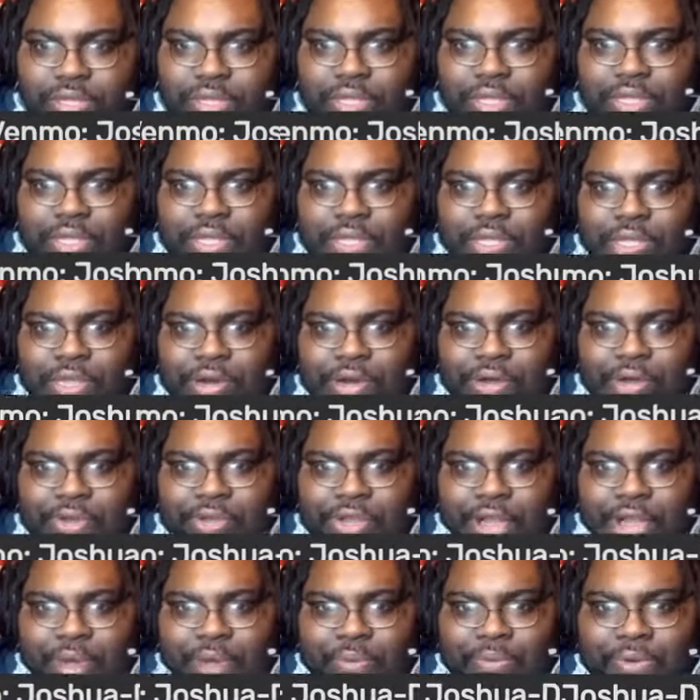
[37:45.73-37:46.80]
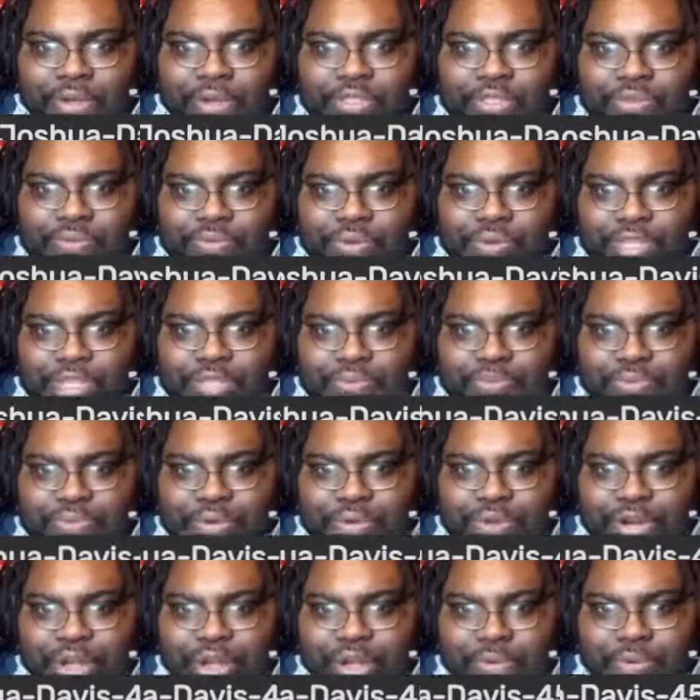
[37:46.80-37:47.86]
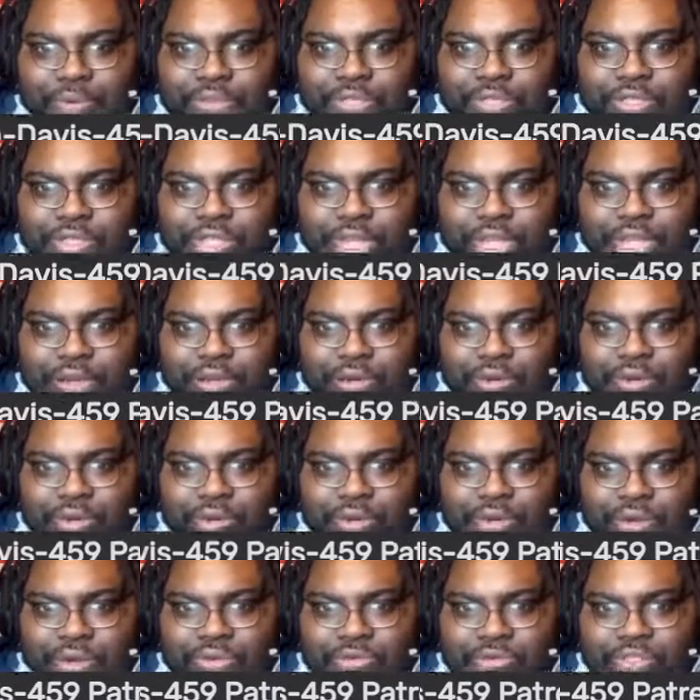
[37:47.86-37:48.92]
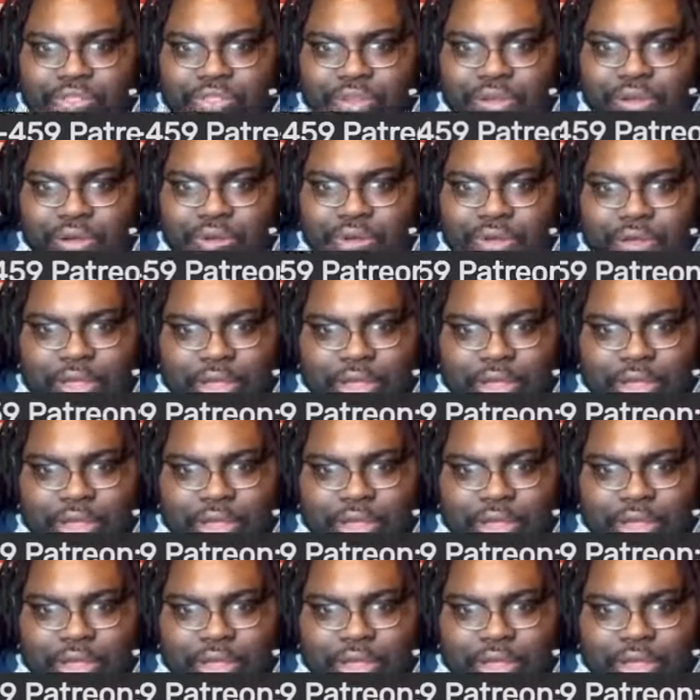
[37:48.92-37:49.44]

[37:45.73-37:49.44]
You got Russell Westbrook that wants to take on the whole show,